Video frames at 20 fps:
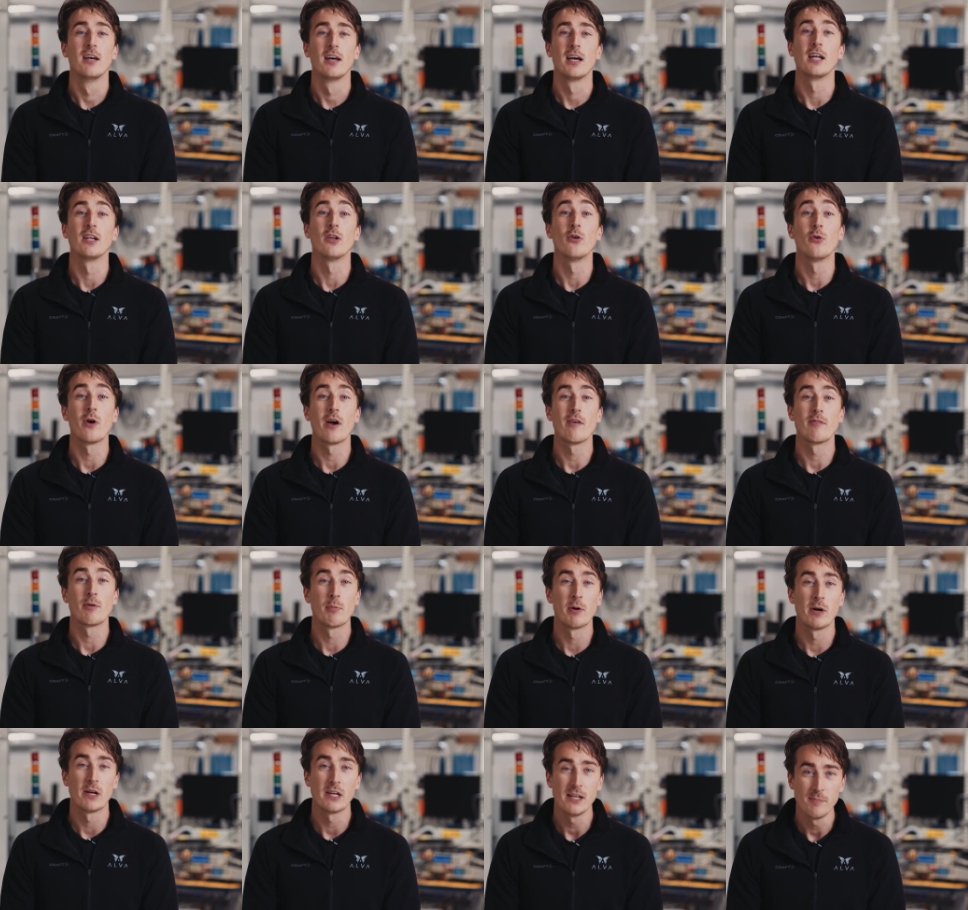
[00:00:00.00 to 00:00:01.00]
Hello
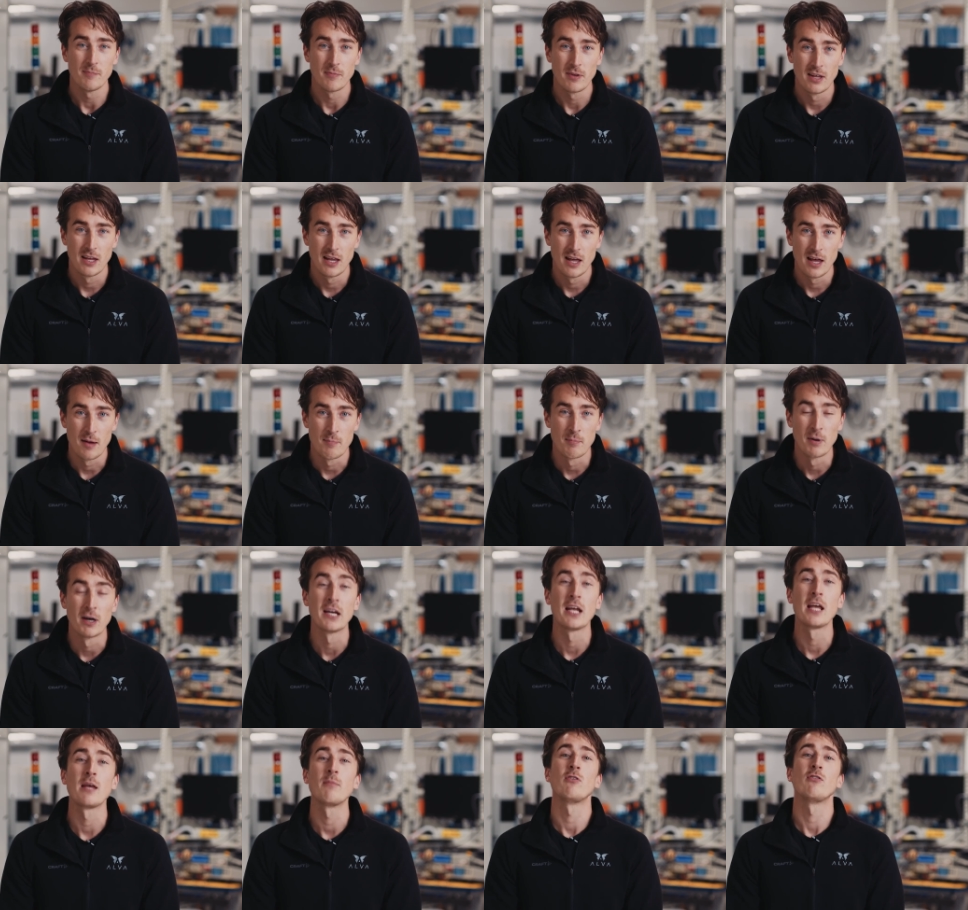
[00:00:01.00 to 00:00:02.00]
everybody, my
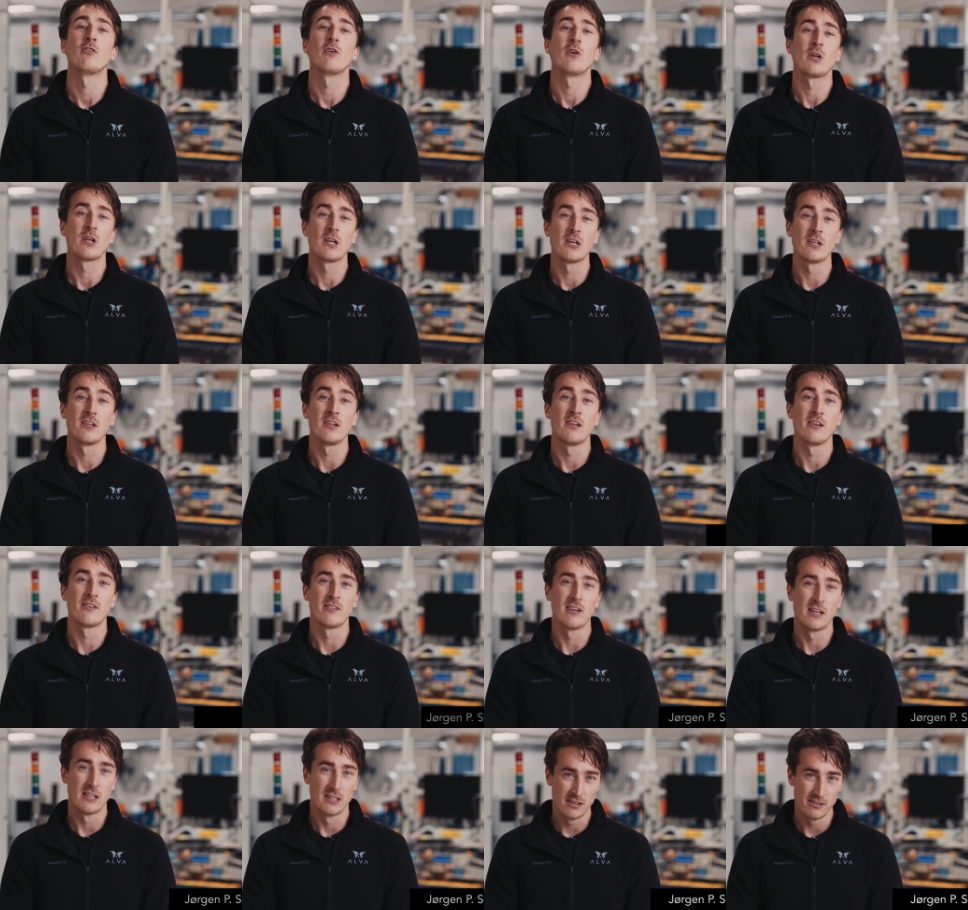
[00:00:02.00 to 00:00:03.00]
name is Jørgen
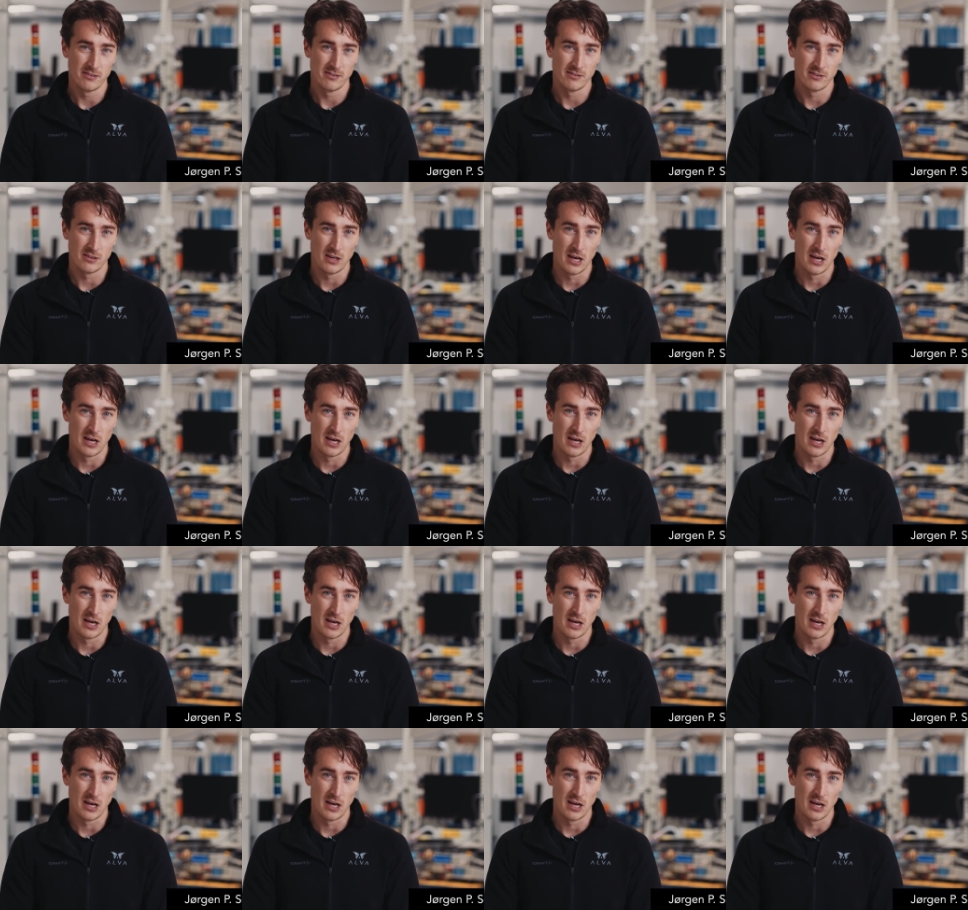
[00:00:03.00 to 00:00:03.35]
Selnes.